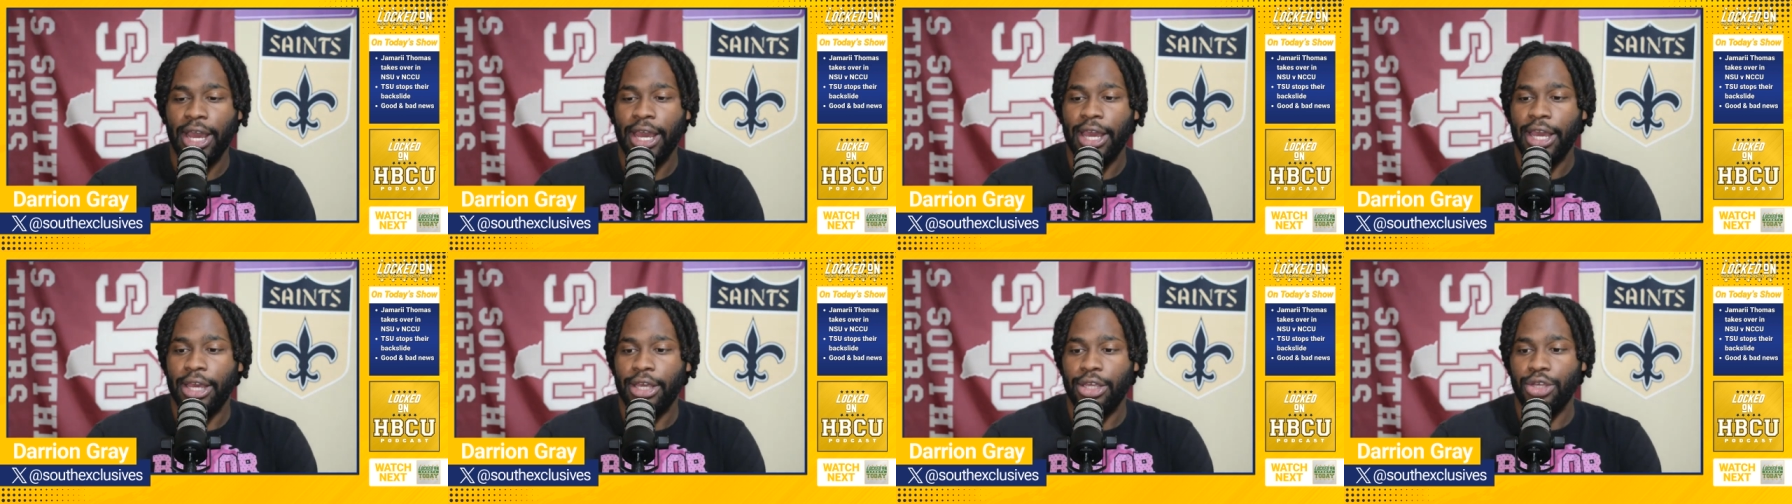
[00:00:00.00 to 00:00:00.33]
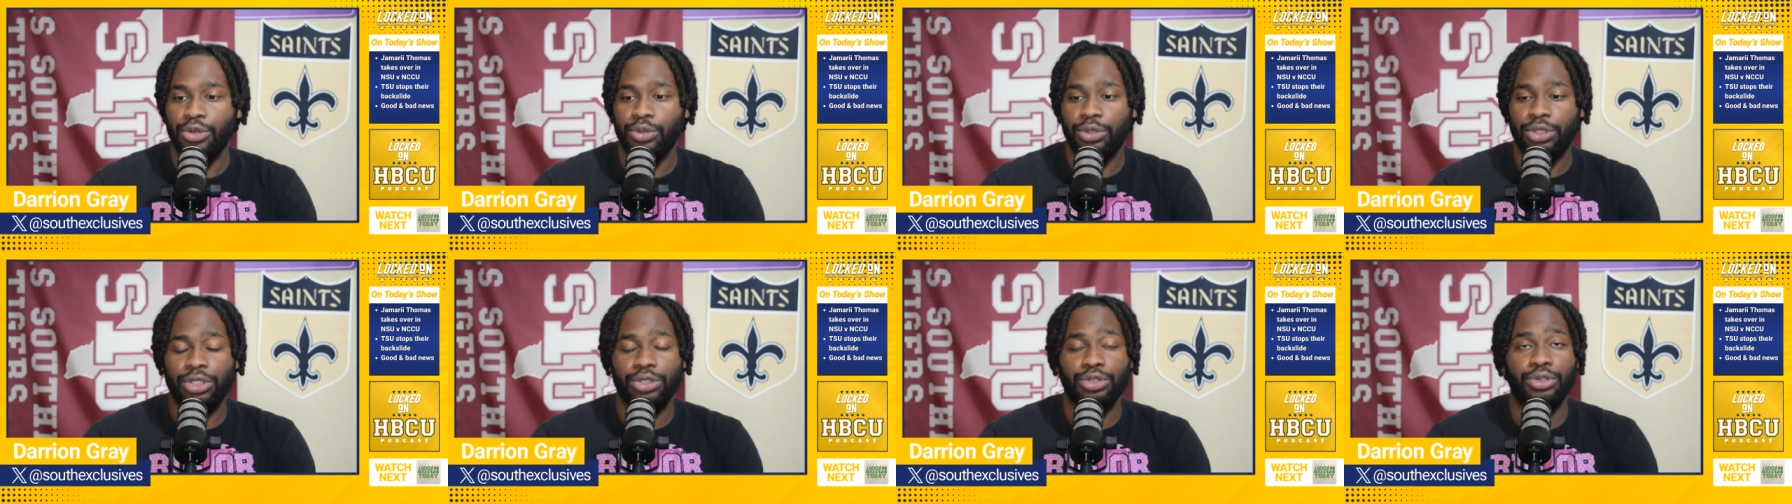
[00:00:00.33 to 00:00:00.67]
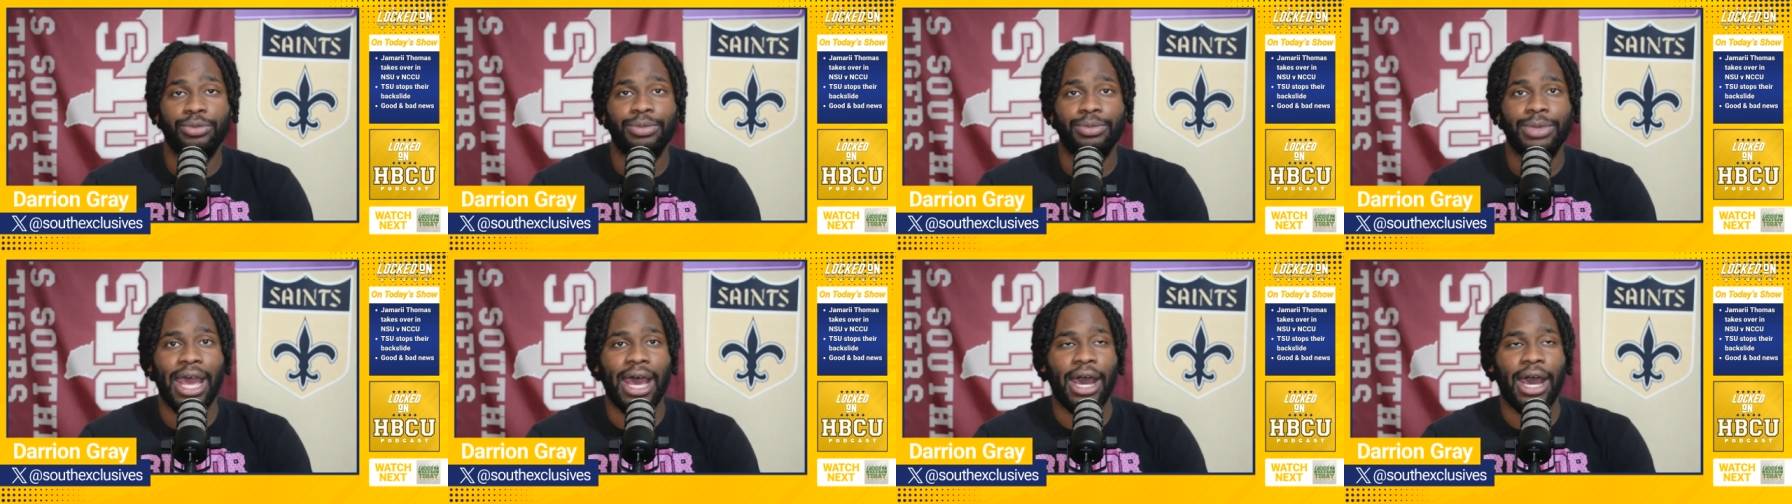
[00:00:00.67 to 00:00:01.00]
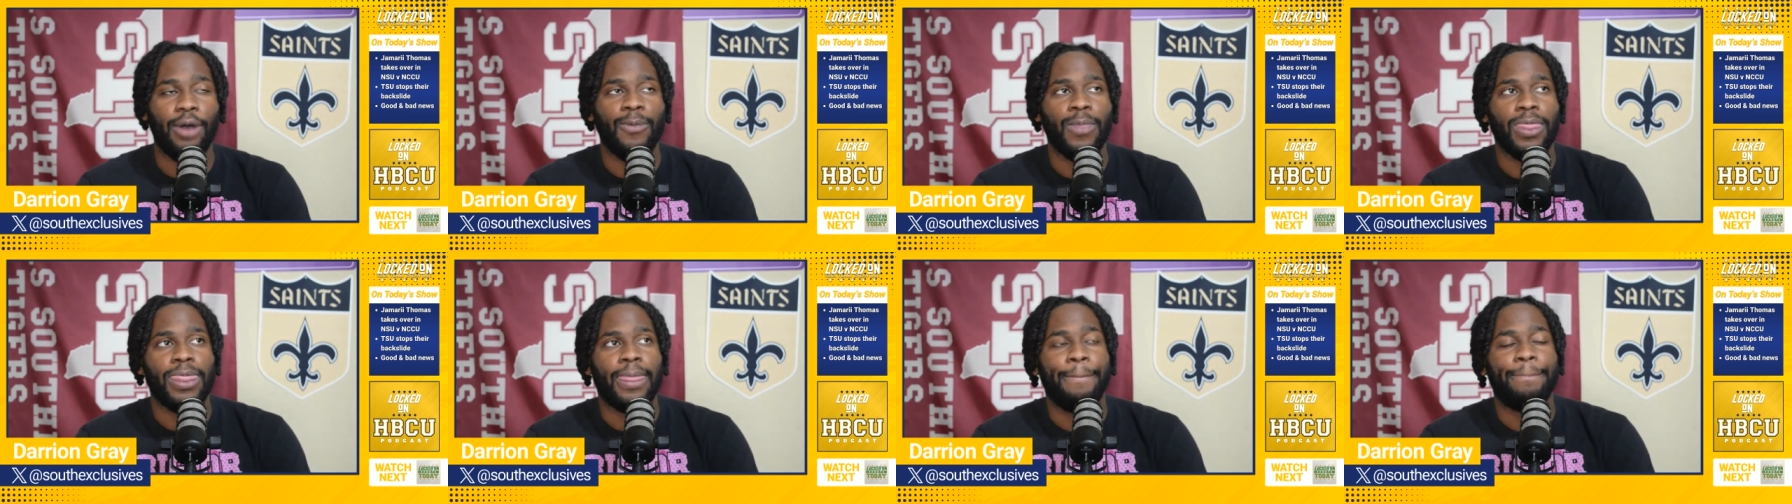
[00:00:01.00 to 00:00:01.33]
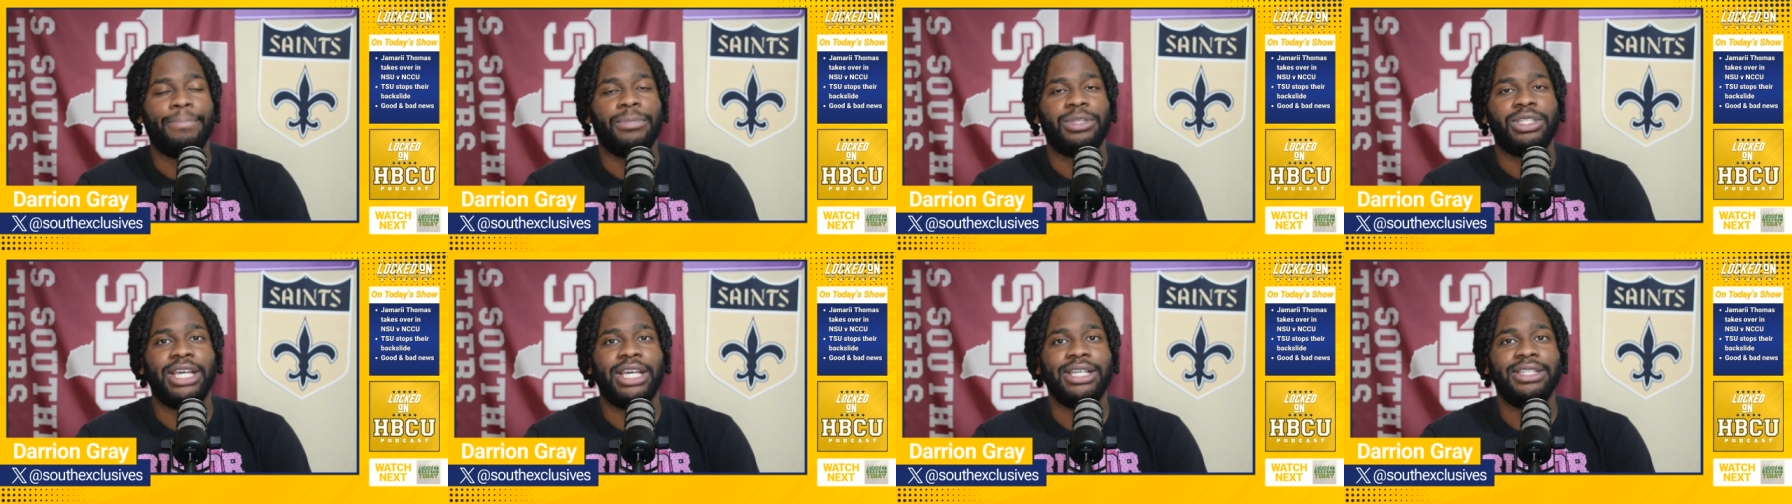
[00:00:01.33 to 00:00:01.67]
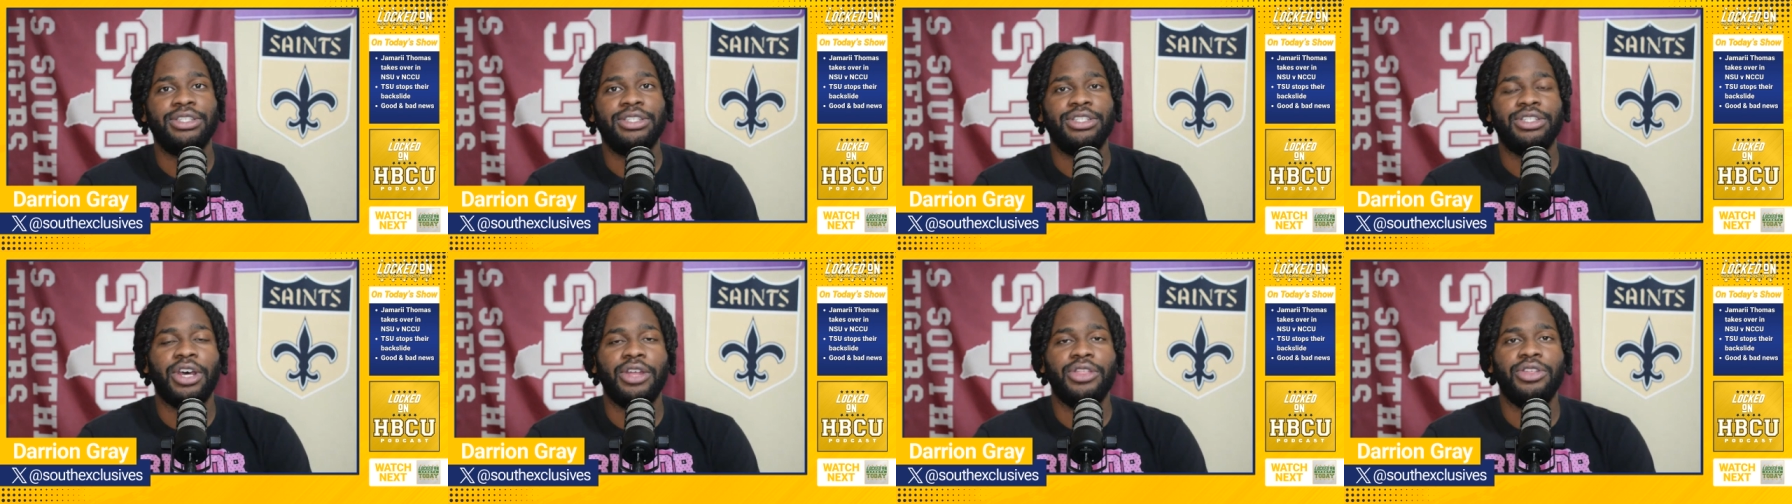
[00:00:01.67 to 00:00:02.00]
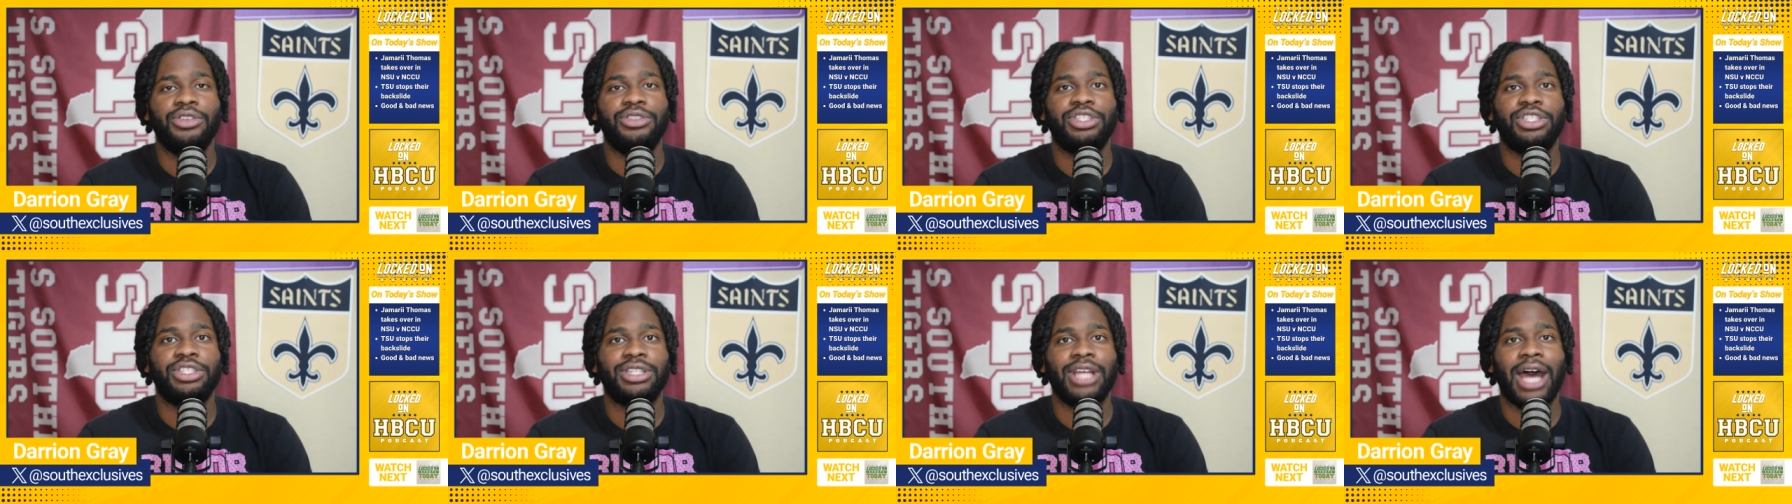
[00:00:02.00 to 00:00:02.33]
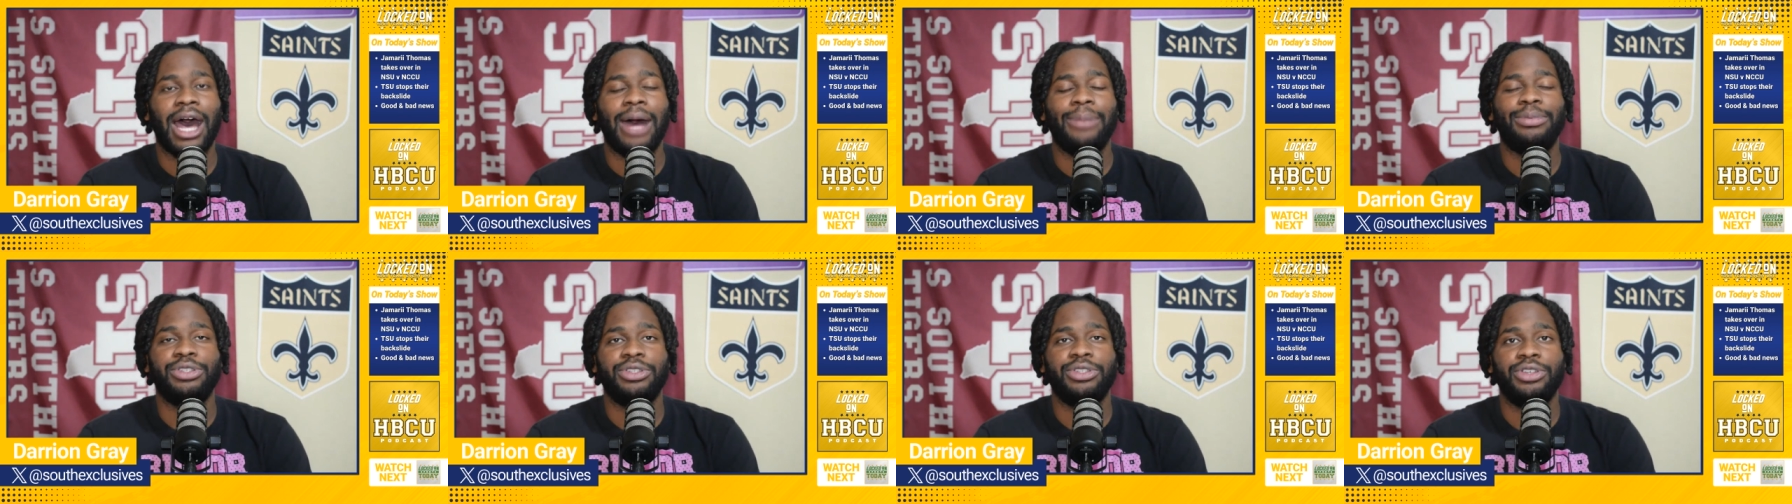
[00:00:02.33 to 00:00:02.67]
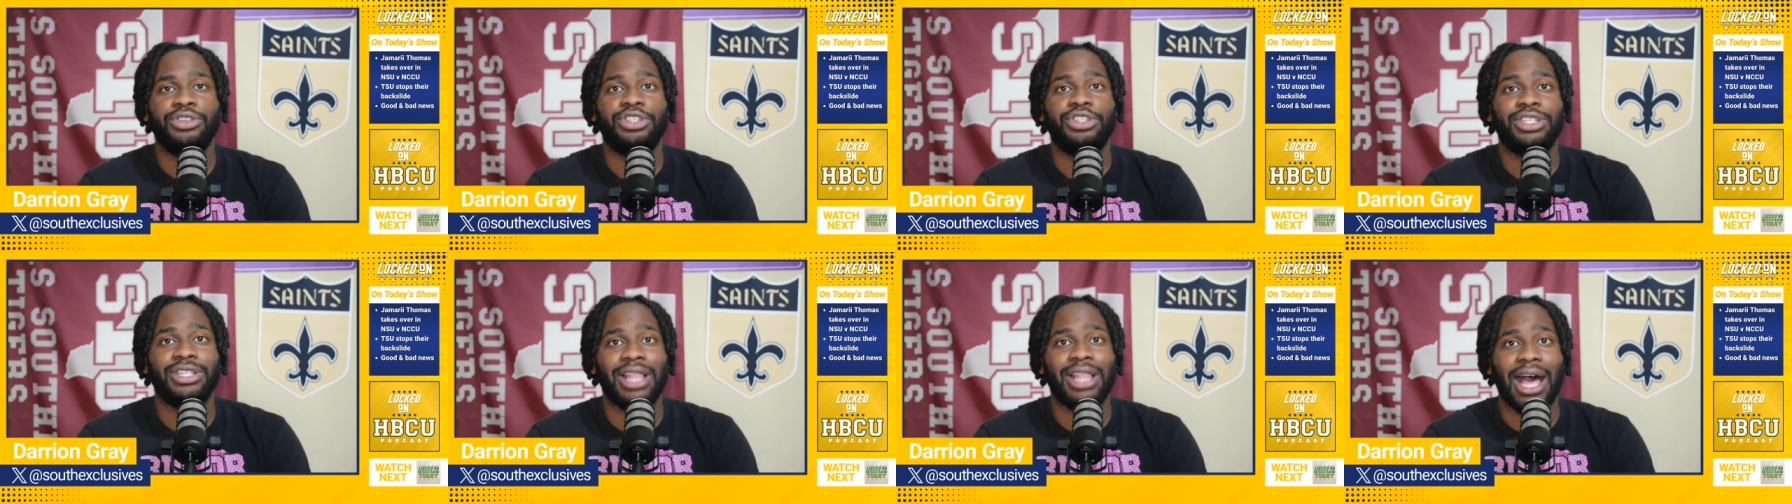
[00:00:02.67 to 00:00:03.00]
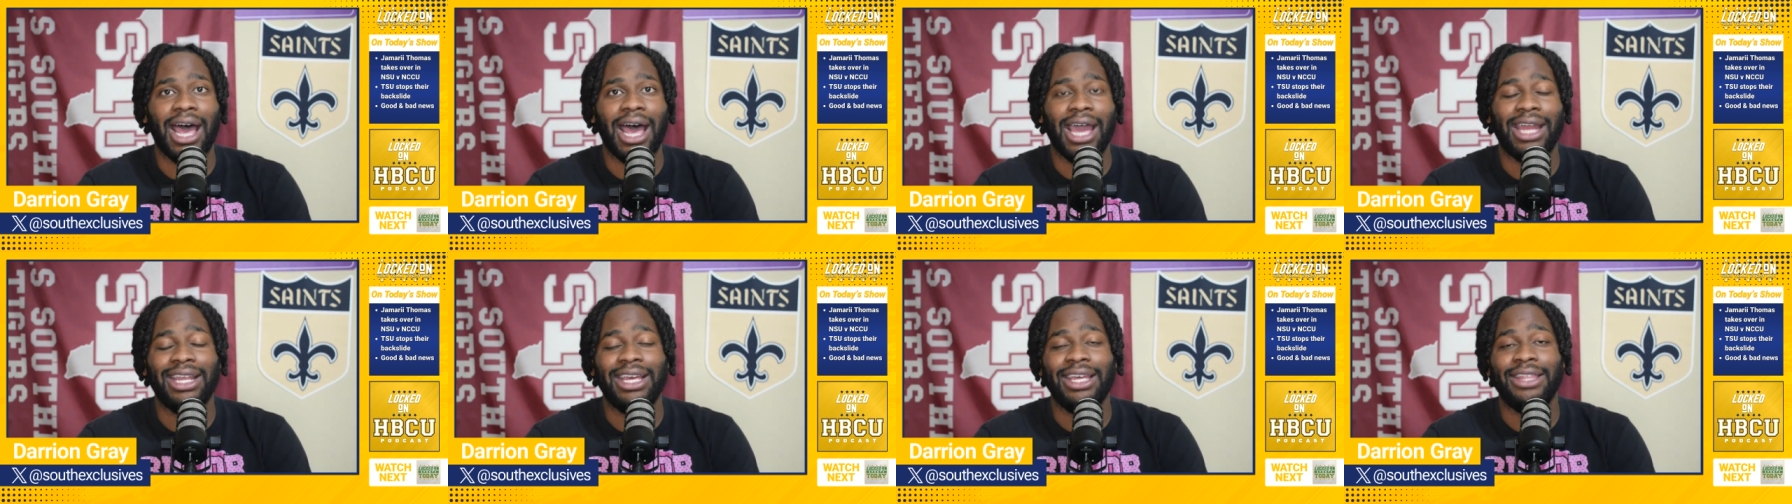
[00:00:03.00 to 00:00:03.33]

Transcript: YouTube. Now, Texas Southern stops their slide,